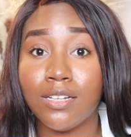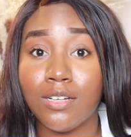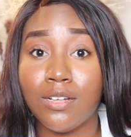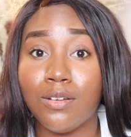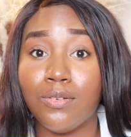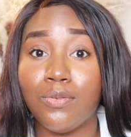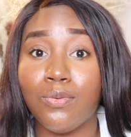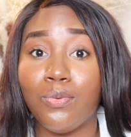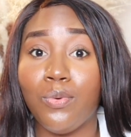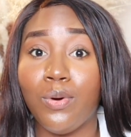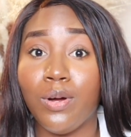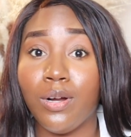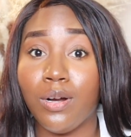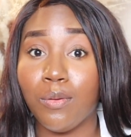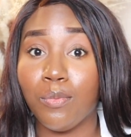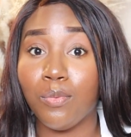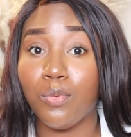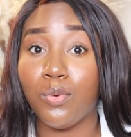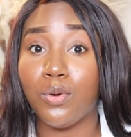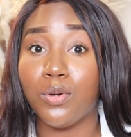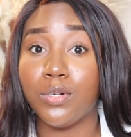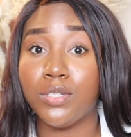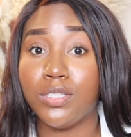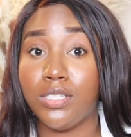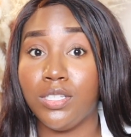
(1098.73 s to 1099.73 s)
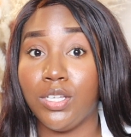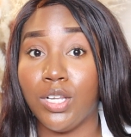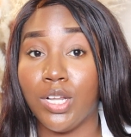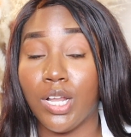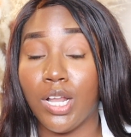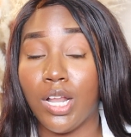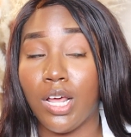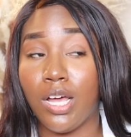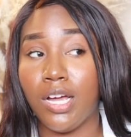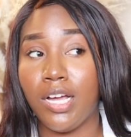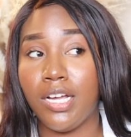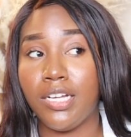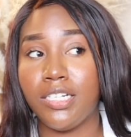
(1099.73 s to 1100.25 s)
of what I'm going to
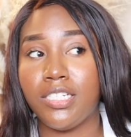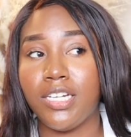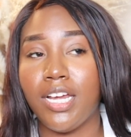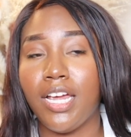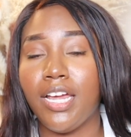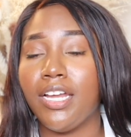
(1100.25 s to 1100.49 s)
launch.